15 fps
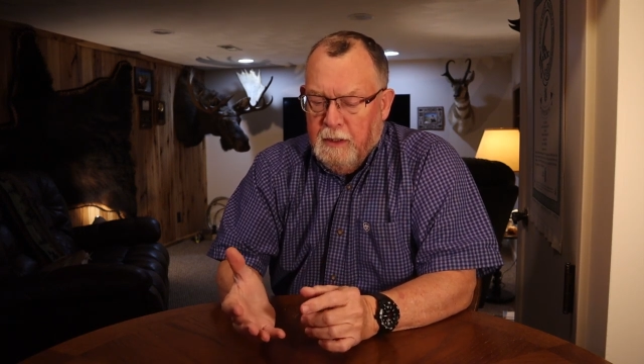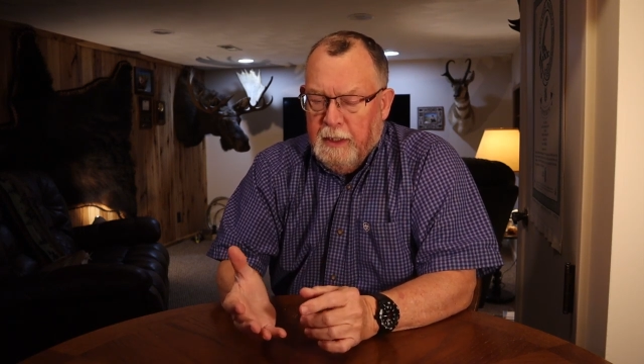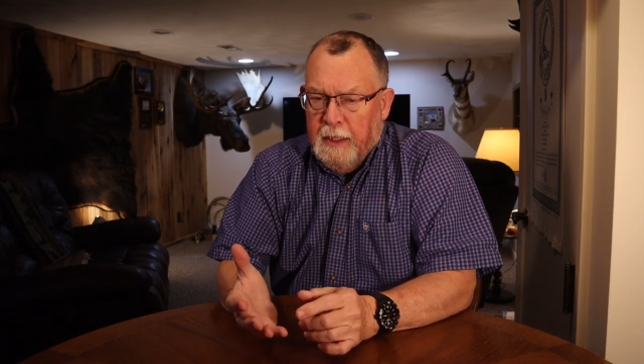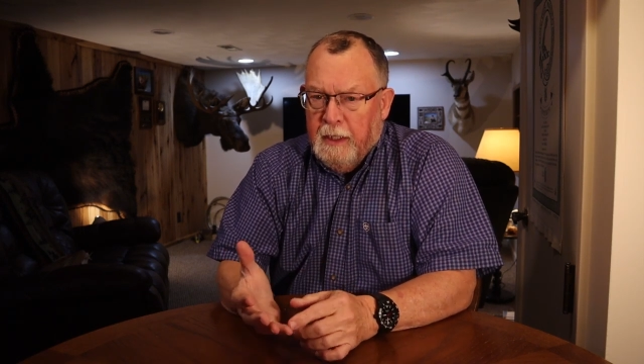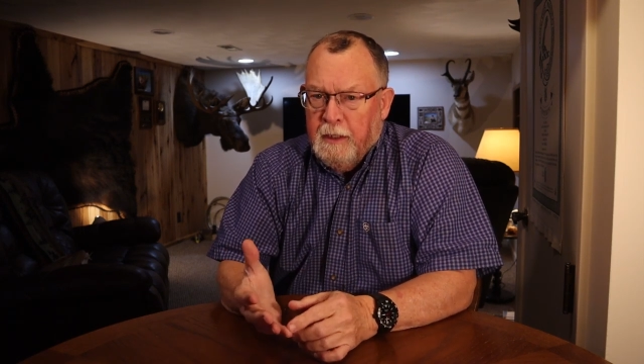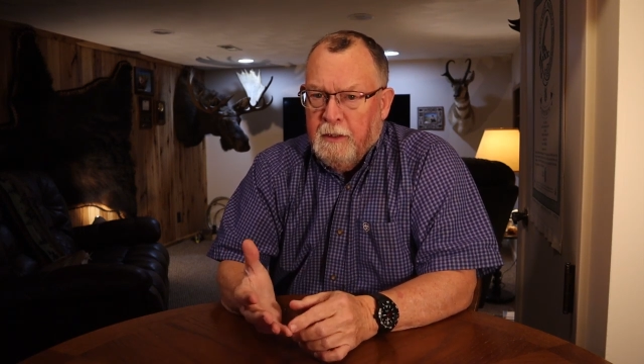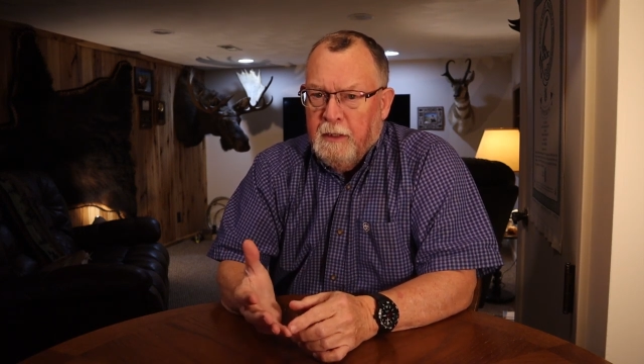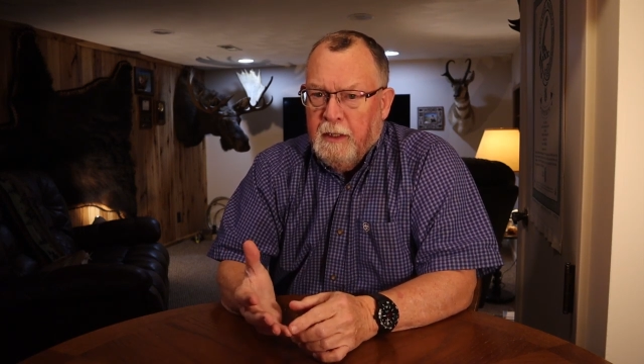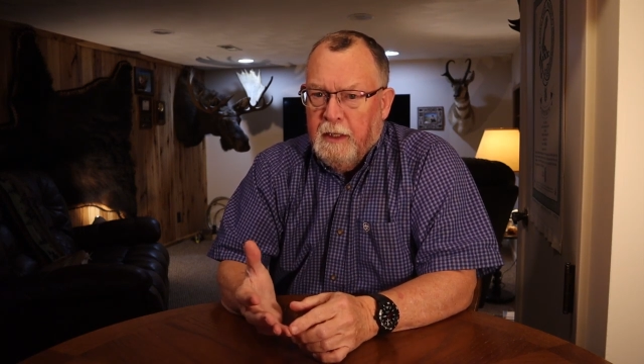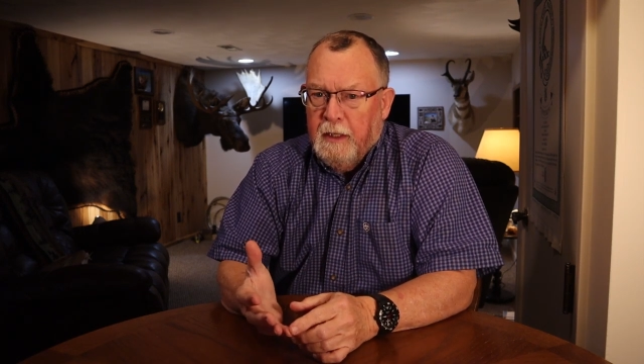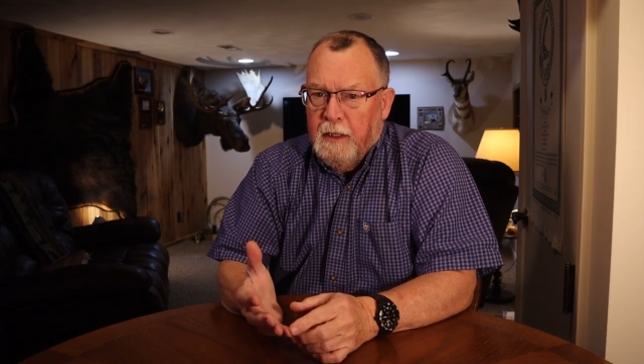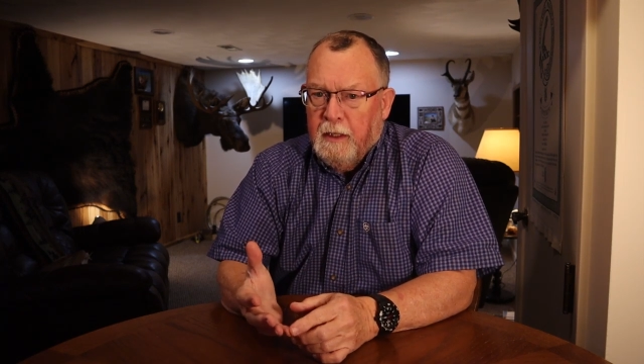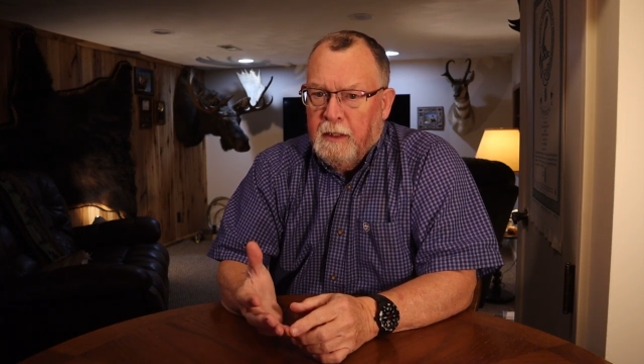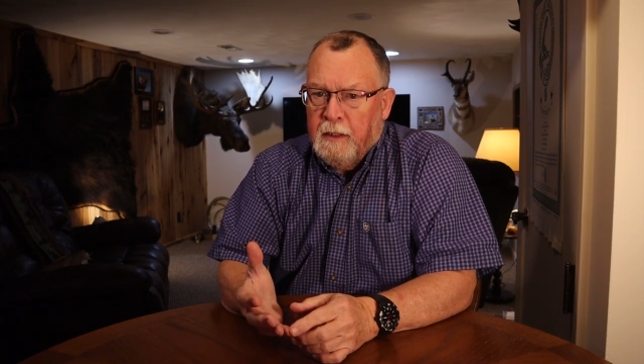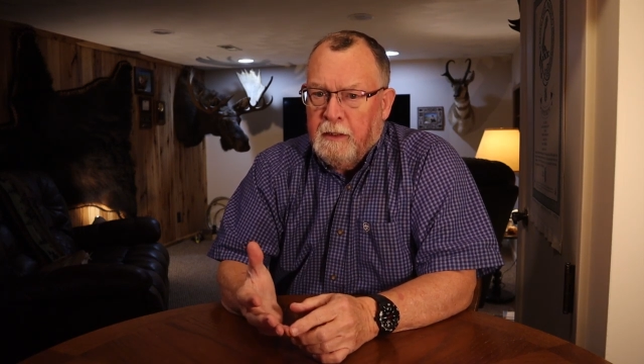in
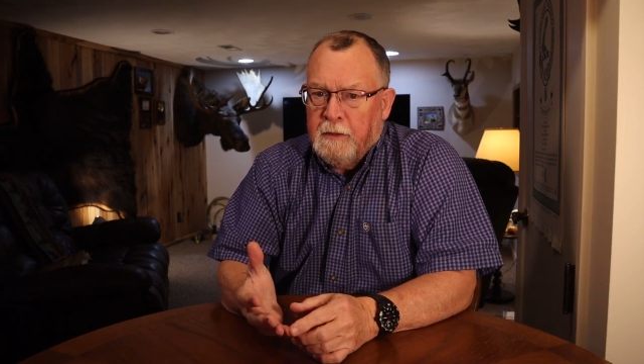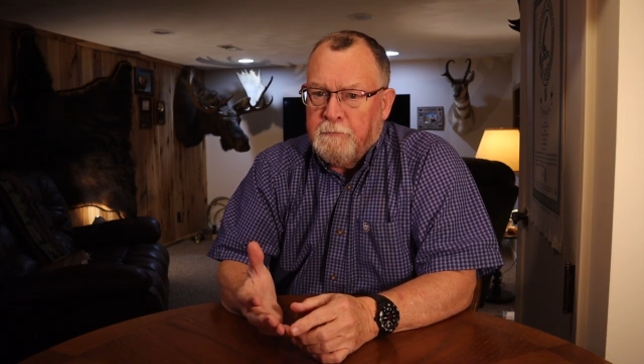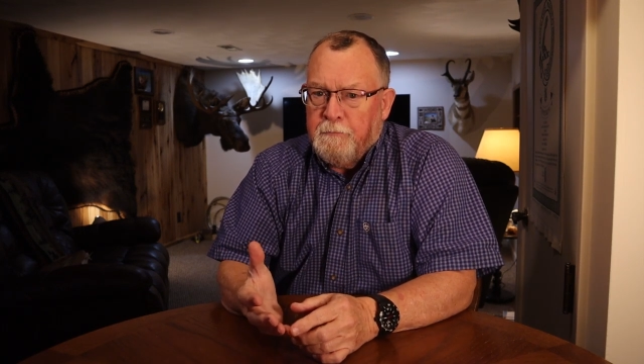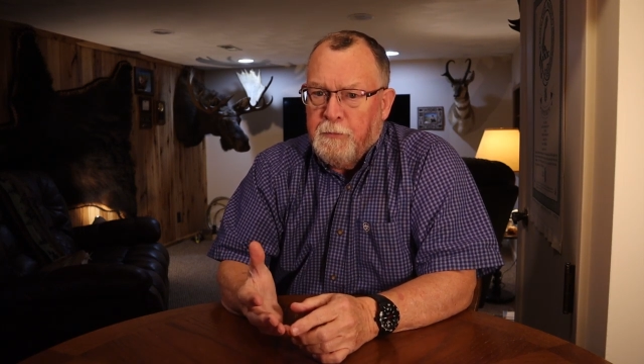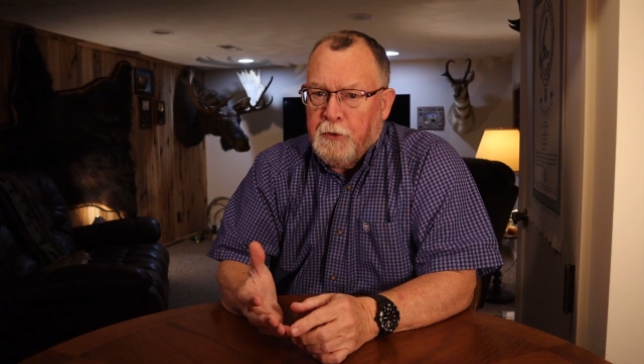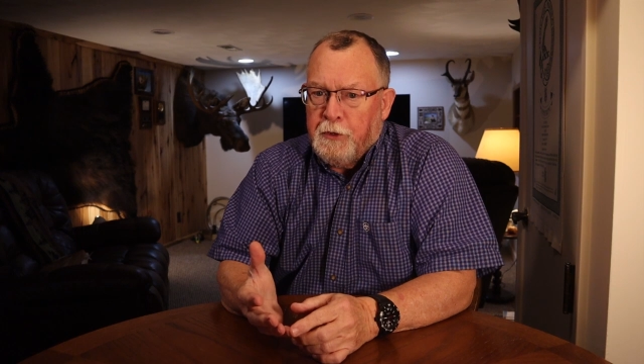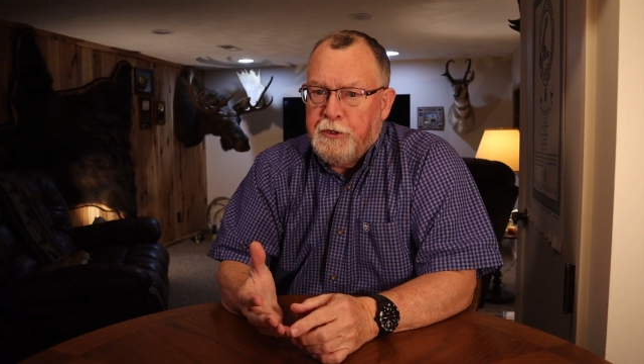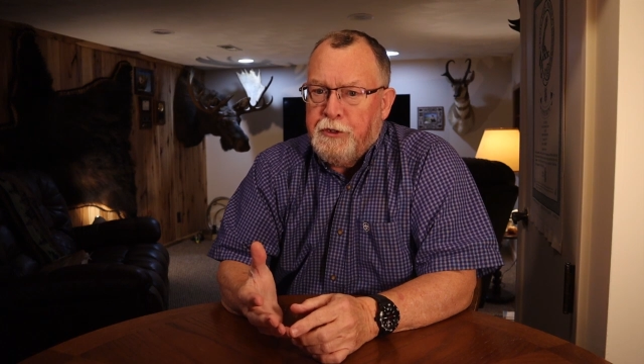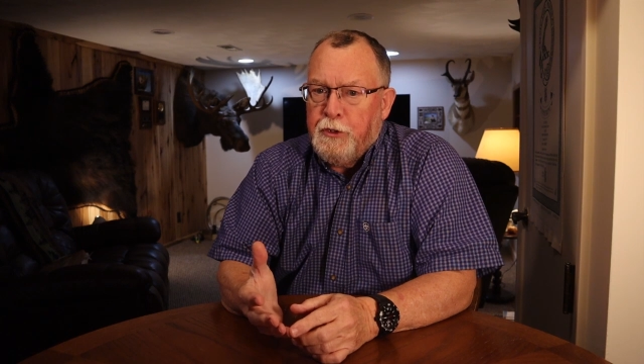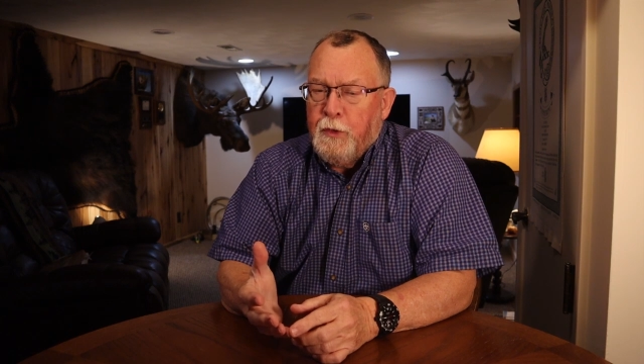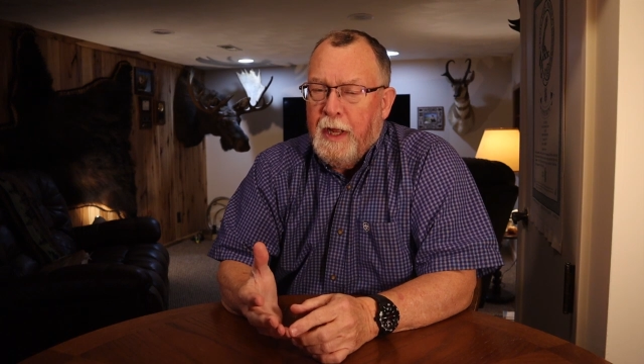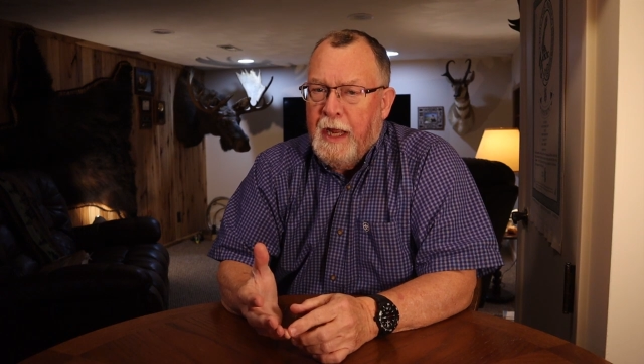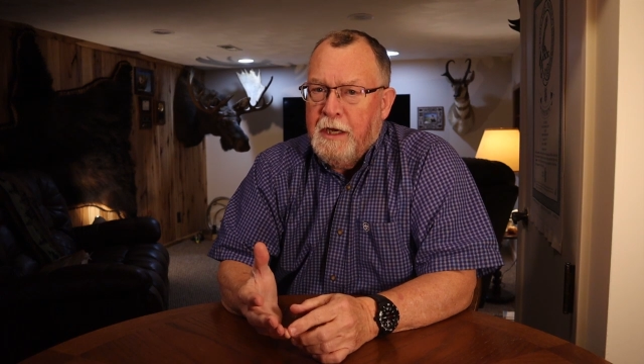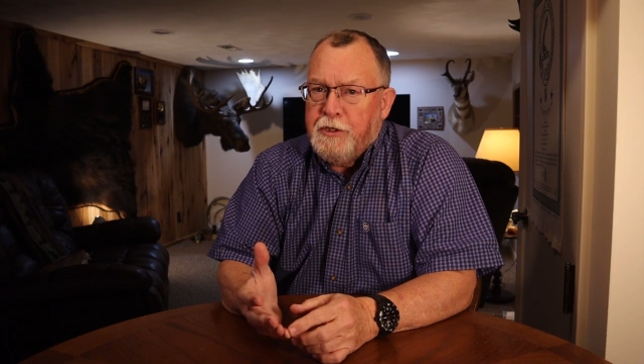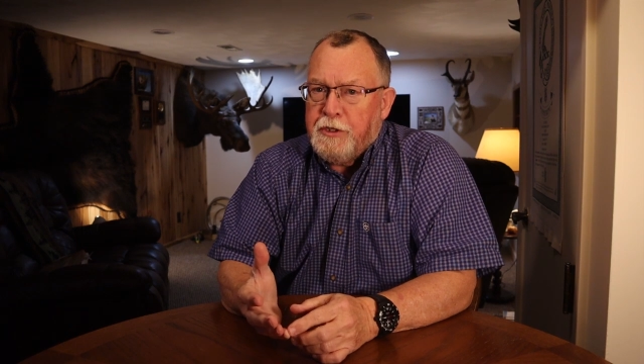32
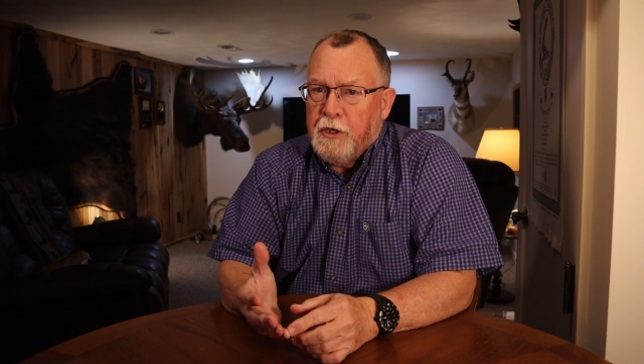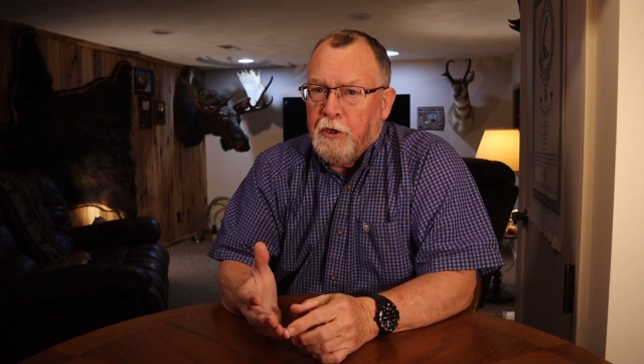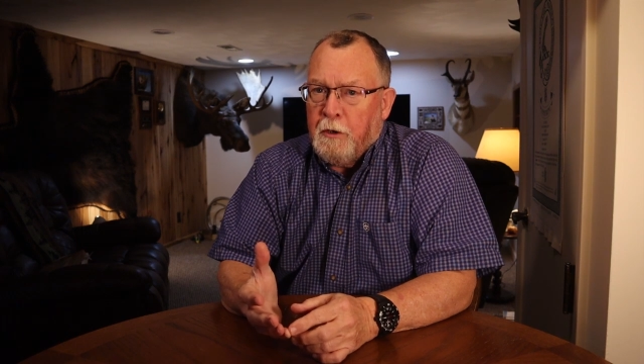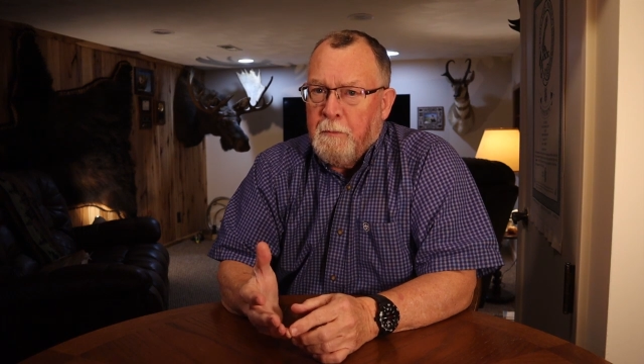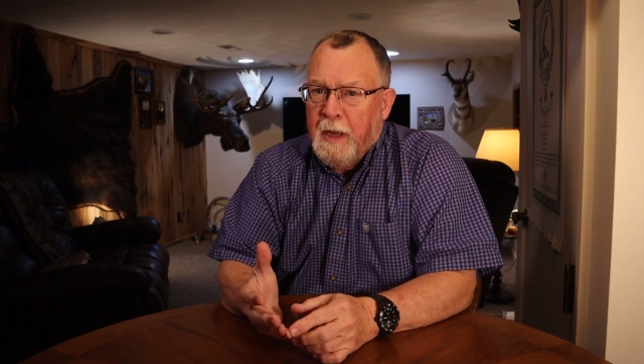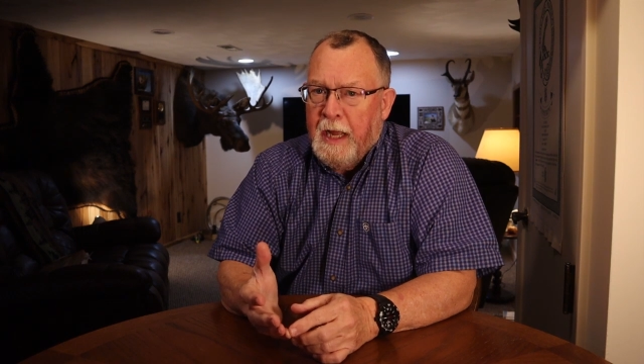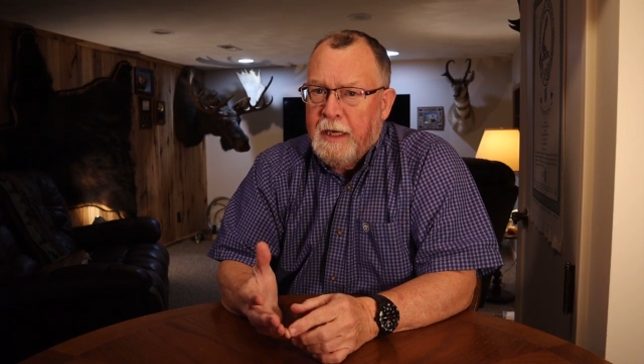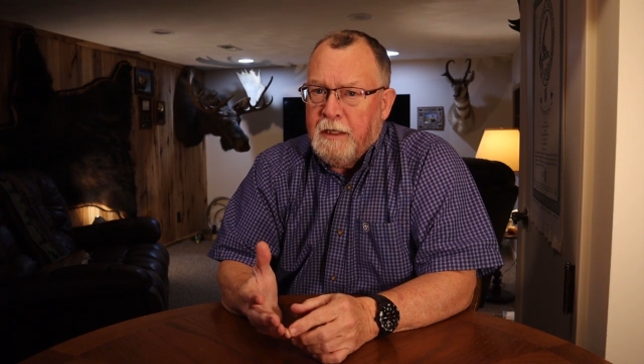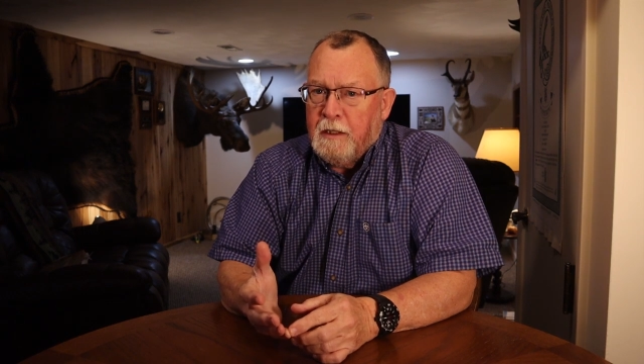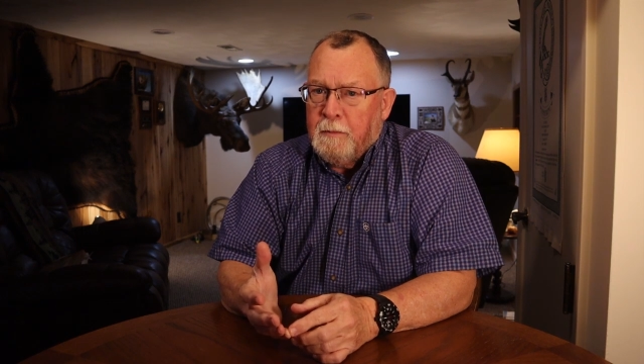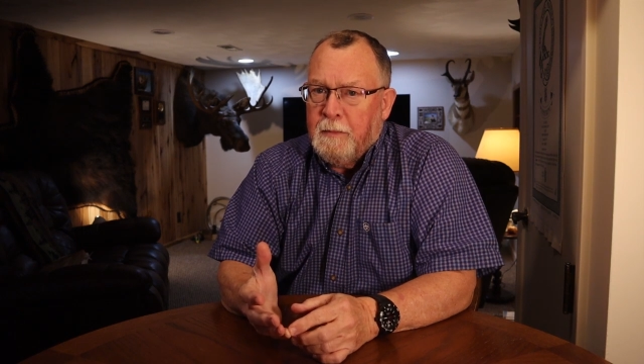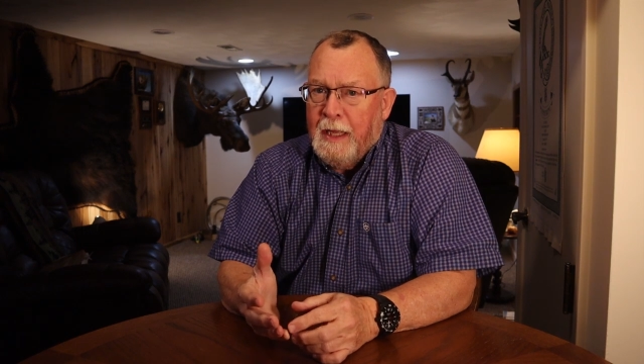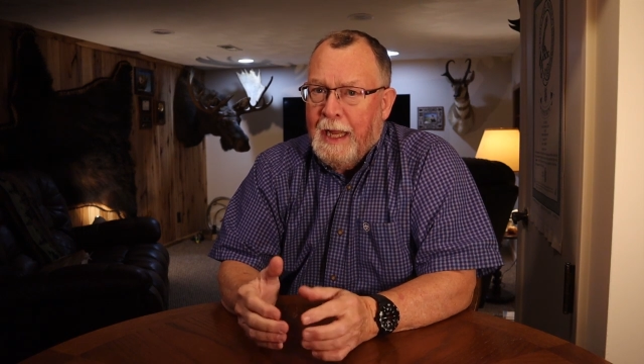H&R Magnum